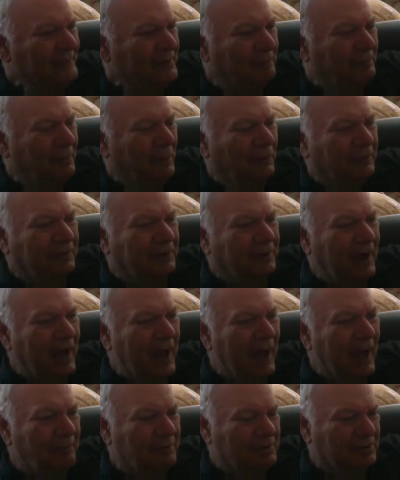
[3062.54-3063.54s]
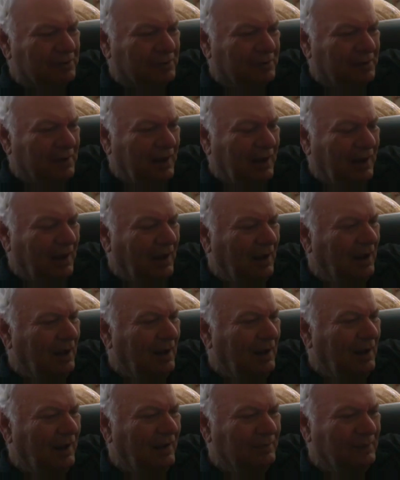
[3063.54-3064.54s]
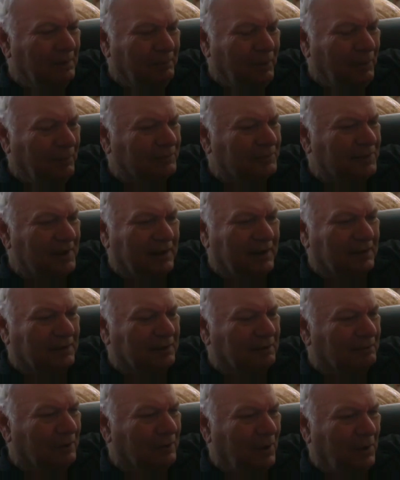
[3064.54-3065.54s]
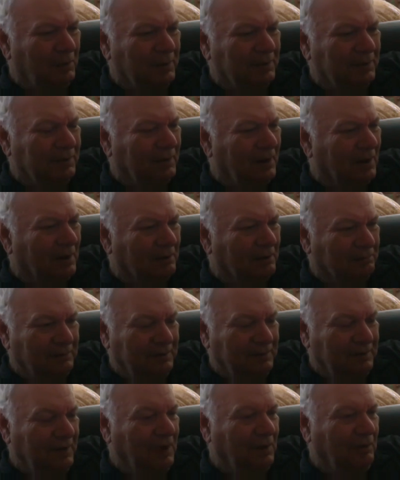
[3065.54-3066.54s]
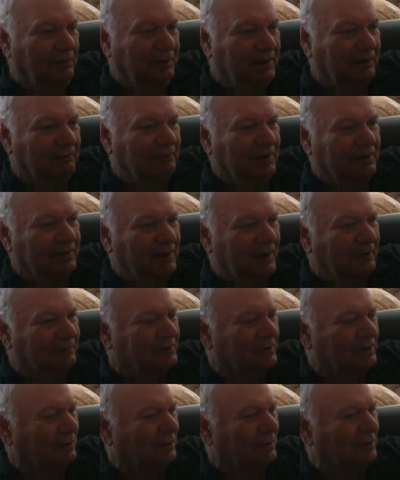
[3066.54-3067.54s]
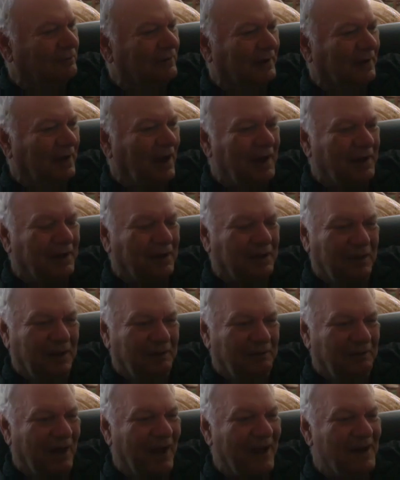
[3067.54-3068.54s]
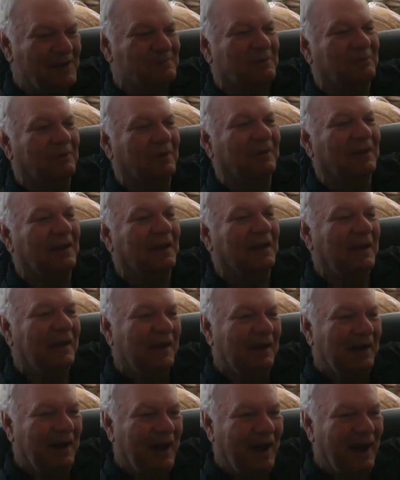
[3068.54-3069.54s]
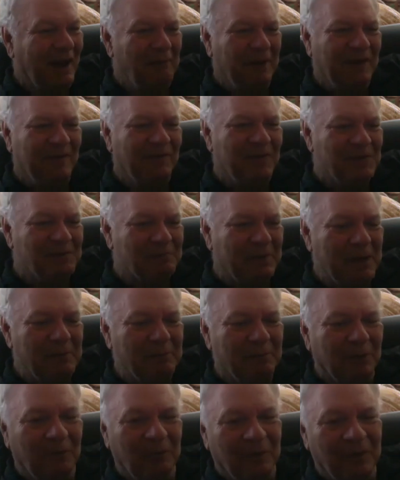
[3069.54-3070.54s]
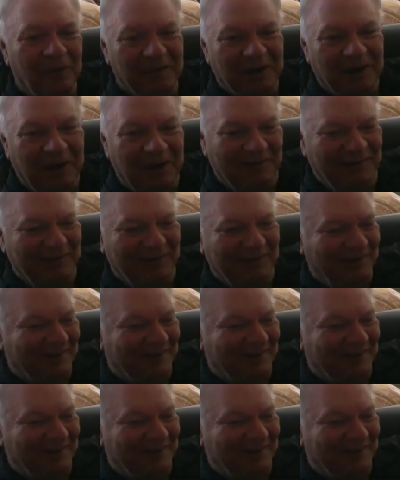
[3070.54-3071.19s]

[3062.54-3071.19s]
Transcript: They're both captured uh, and they're both taken to Rome and are you know given a death to glorify God. He, and Eisenman wrote, how many of these people were there?